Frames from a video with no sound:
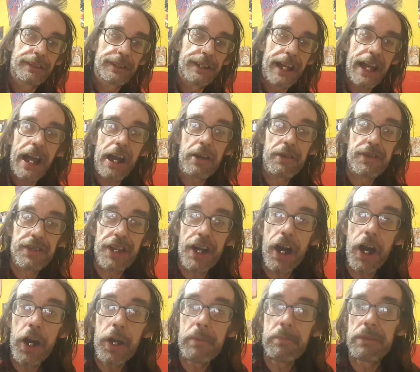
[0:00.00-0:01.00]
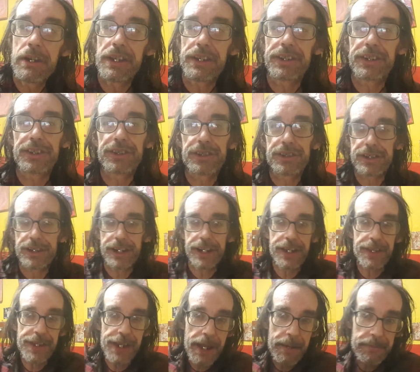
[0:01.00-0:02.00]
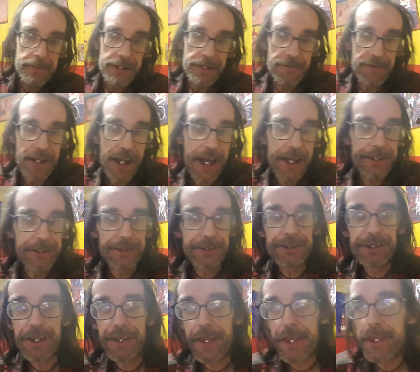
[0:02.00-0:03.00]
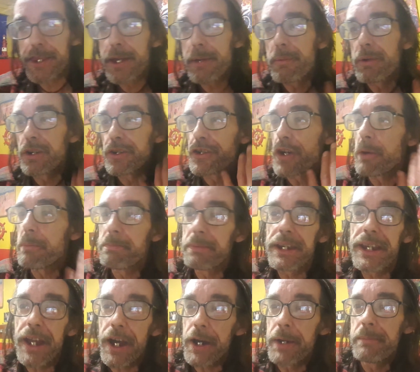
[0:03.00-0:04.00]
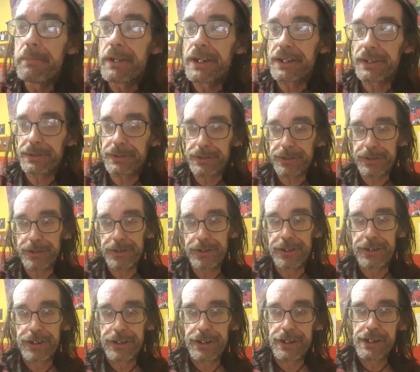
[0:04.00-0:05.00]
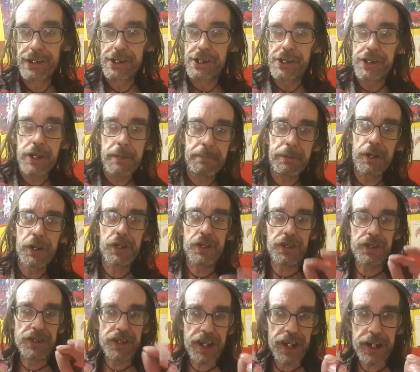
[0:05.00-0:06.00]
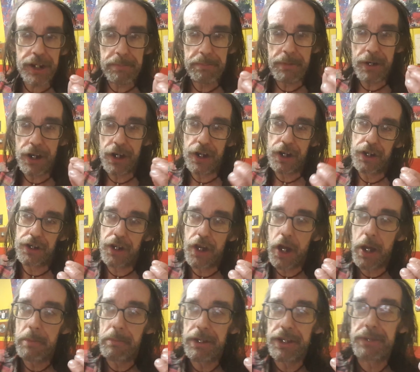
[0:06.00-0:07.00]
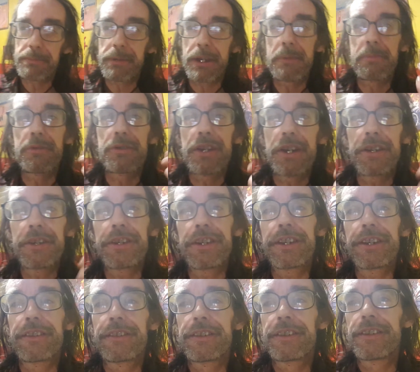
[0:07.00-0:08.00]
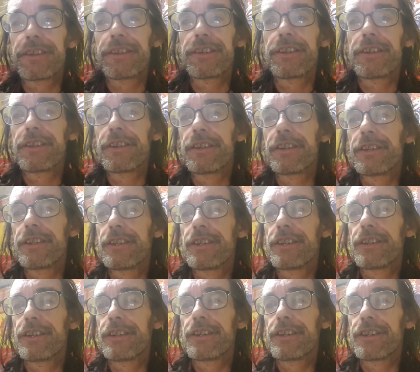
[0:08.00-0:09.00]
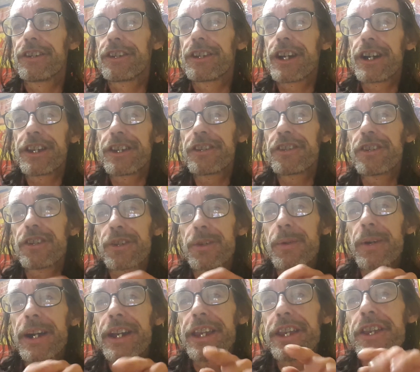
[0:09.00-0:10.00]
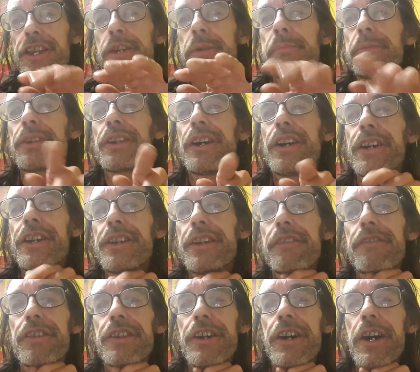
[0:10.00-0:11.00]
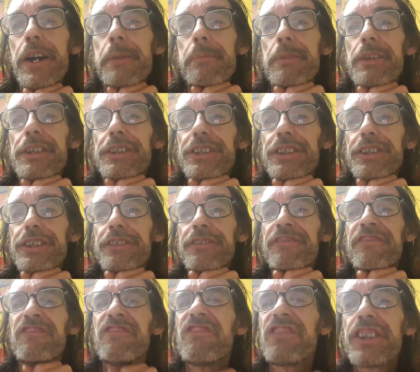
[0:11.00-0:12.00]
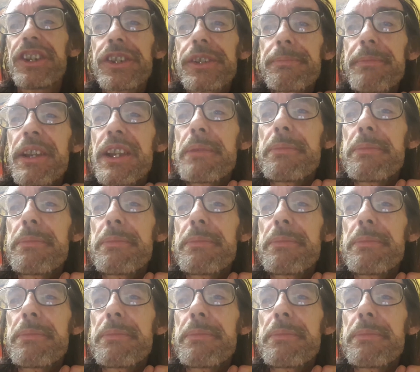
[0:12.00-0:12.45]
House the homeless in the empty flats, and then they will not be homeless. You put a stigma on homeless people, don't you? like, you're not quite human, are you, if you're homeless? You smell a